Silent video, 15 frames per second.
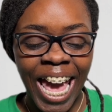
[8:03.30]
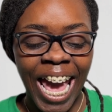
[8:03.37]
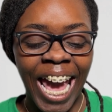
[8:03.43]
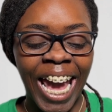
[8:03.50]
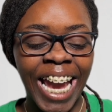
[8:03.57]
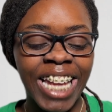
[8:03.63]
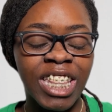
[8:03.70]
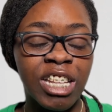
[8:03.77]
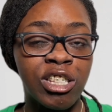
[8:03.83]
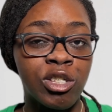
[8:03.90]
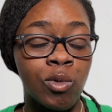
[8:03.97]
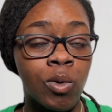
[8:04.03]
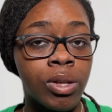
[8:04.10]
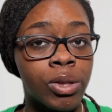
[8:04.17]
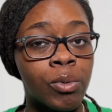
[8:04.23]
and the
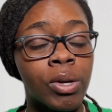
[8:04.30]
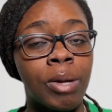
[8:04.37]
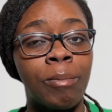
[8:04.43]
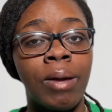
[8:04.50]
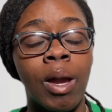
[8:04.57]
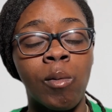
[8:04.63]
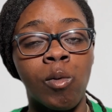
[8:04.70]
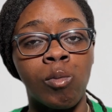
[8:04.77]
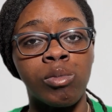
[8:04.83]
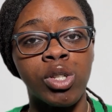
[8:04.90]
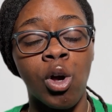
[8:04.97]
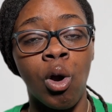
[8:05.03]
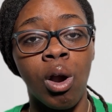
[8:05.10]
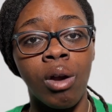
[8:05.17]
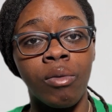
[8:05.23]
2 and 3 bedrooms
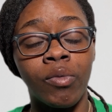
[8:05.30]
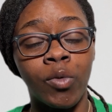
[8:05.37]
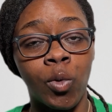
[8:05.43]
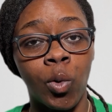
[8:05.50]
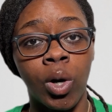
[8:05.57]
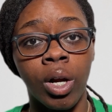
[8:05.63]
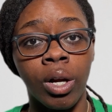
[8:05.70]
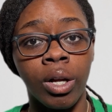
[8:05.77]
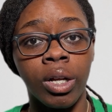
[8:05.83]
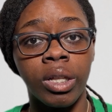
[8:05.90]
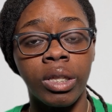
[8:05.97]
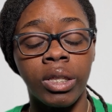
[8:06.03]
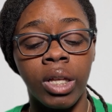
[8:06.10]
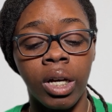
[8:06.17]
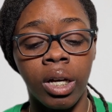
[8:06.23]
are for
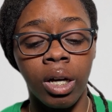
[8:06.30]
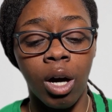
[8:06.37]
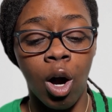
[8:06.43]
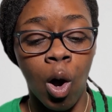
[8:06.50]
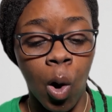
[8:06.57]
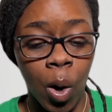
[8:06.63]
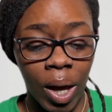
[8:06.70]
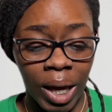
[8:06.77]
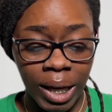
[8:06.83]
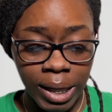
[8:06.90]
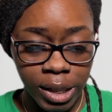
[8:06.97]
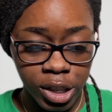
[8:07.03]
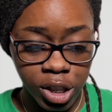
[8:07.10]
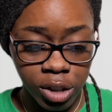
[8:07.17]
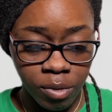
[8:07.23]
the all
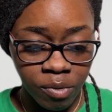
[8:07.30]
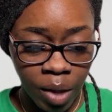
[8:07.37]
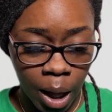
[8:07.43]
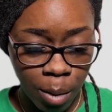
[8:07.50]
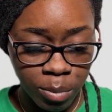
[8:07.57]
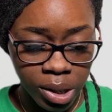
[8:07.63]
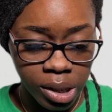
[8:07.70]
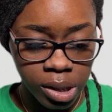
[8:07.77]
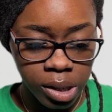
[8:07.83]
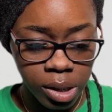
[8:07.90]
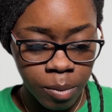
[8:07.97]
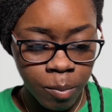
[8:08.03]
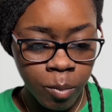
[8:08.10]
age families.